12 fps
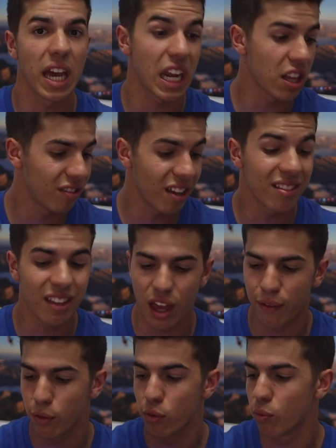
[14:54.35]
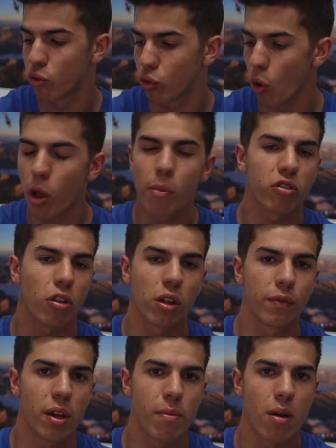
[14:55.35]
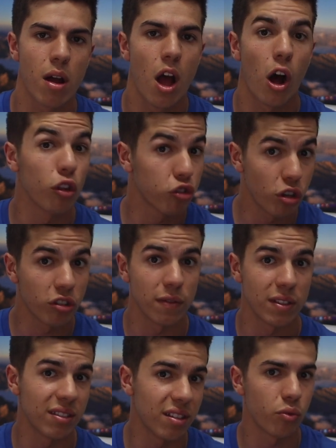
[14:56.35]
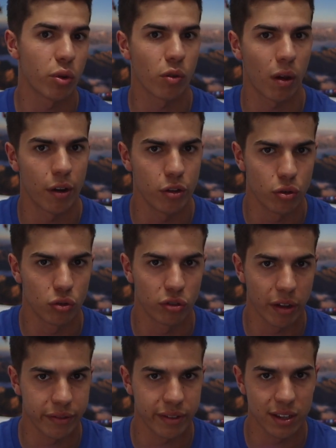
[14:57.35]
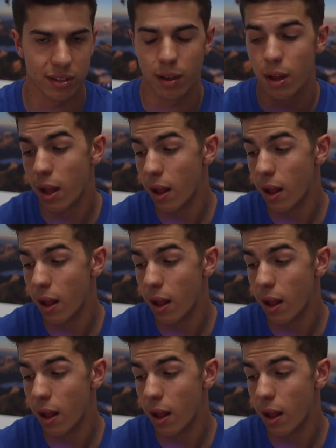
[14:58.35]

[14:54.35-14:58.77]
And I did give you, to almost all of them, alternatives that didn't require you to downsize.